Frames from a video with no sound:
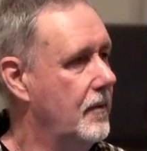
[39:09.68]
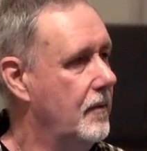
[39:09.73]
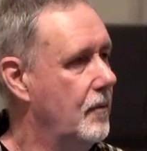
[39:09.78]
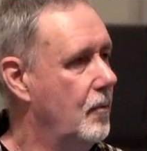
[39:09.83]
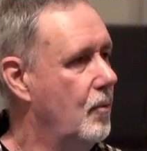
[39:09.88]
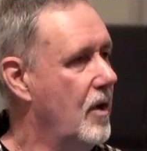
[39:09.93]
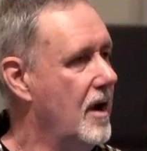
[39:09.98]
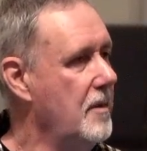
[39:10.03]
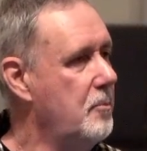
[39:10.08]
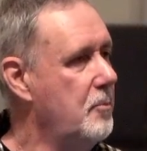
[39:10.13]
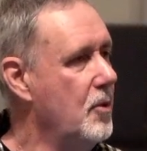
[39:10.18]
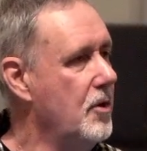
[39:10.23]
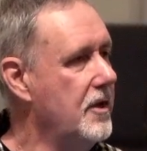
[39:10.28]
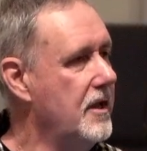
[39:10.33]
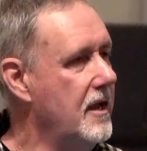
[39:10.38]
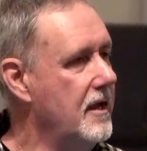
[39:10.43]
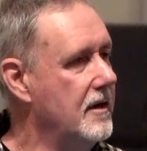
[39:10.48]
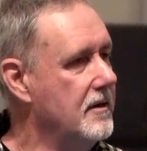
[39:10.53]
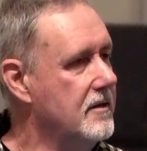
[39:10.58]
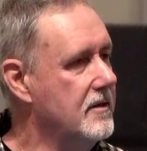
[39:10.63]
White
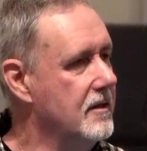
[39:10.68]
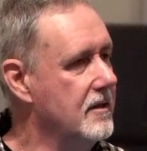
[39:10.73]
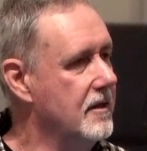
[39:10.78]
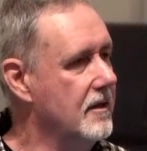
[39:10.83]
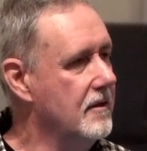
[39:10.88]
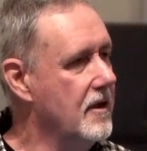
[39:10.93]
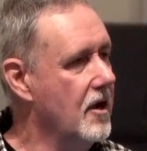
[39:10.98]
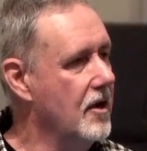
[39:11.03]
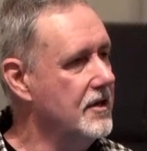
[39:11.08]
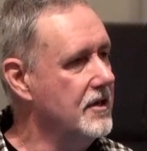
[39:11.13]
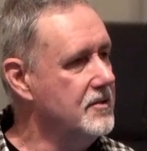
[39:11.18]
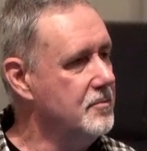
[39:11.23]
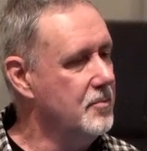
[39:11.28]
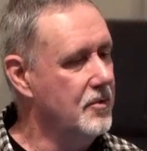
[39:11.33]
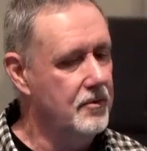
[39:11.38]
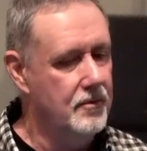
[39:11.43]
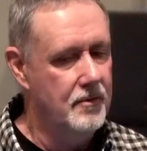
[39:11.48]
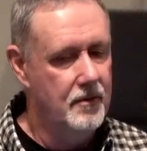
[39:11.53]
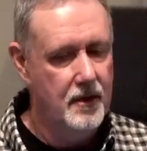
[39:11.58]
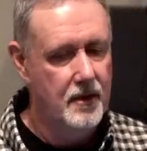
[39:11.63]
bookend to the
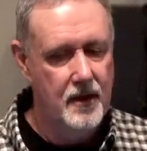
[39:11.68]
gospel.